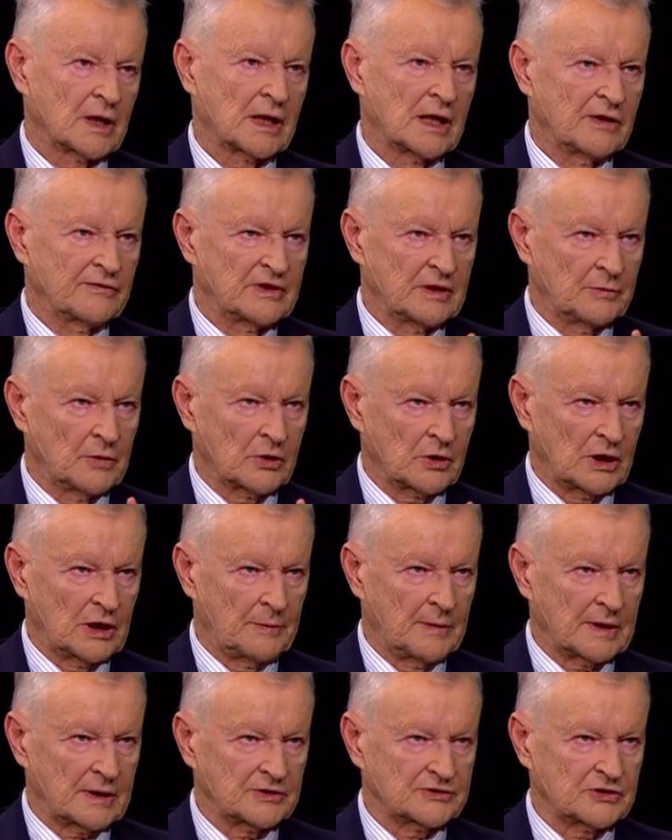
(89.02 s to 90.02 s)
give them
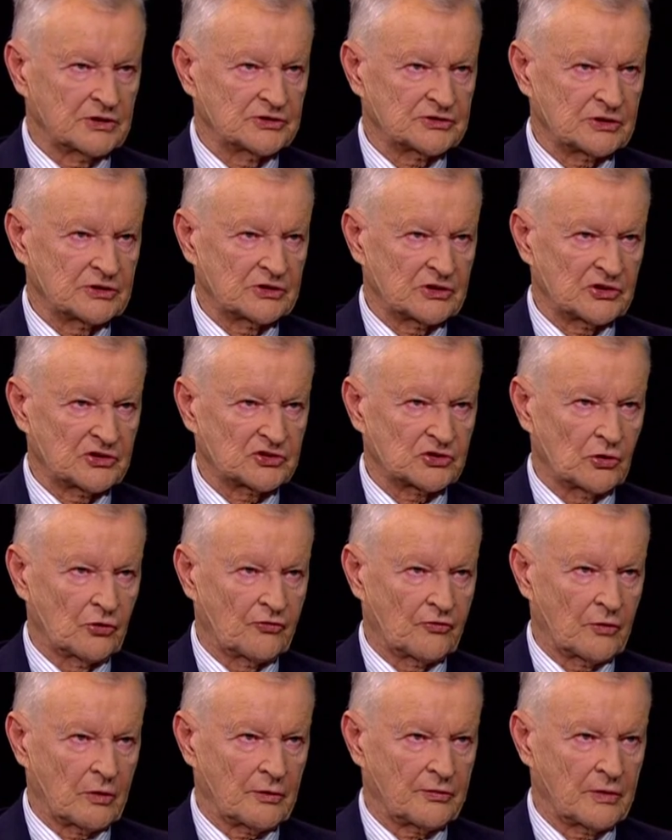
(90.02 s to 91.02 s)
economic assistance and so
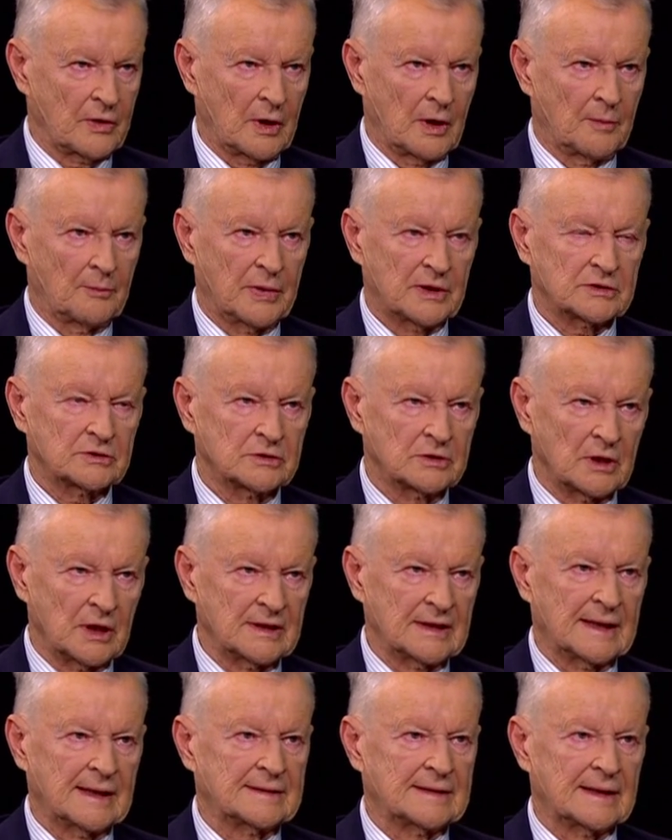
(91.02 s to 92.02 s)
forth, but
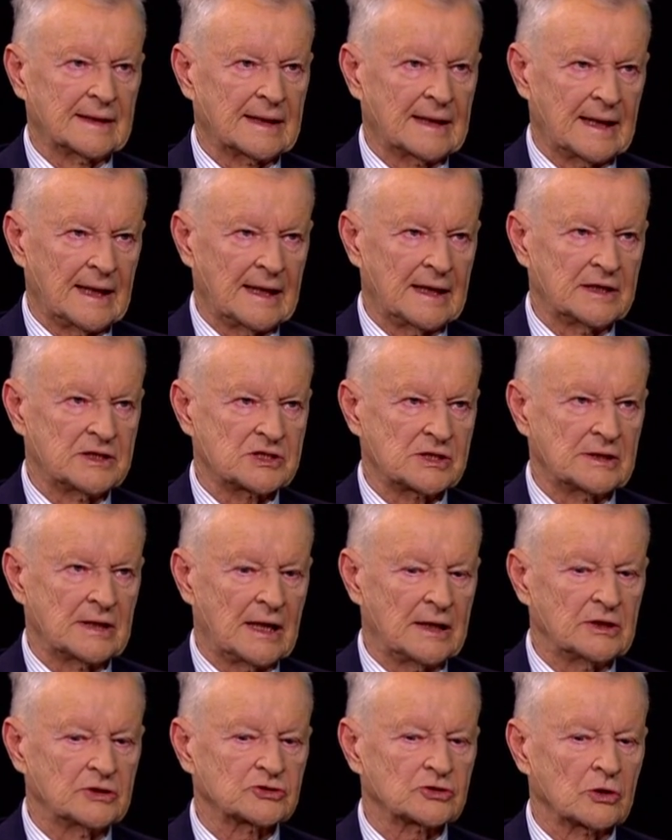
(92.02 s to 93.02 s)
not get engaged in
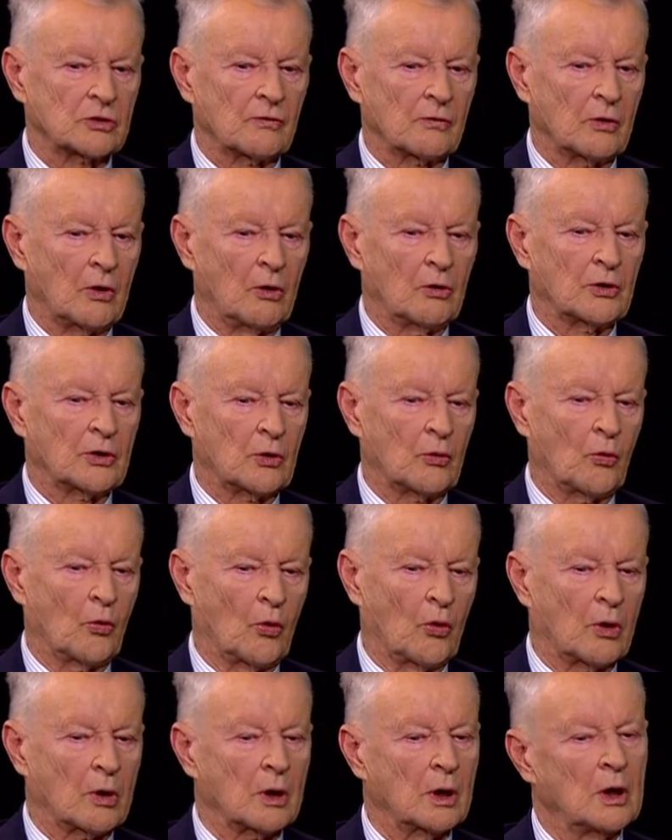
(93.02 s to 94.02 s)
any sort of longer
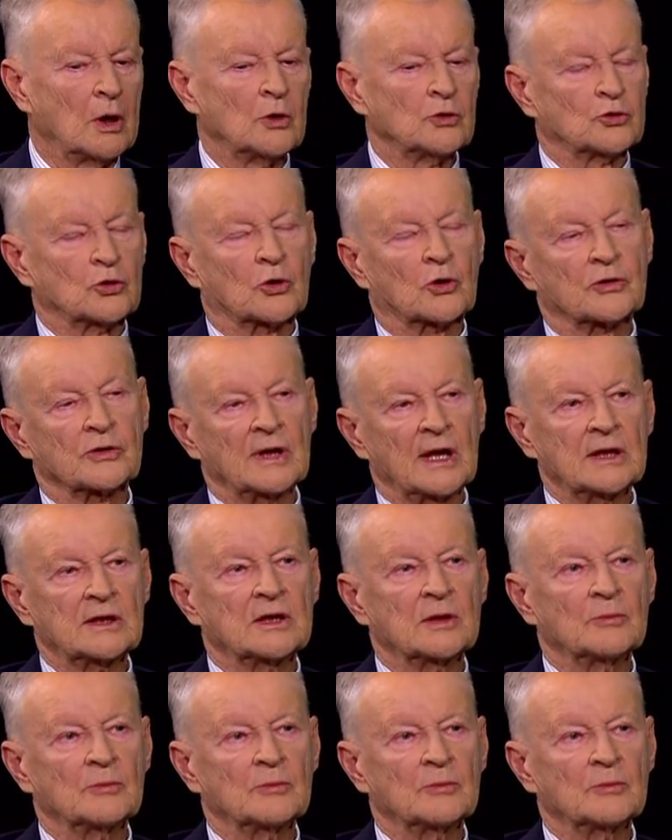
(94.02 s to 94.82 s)
war to create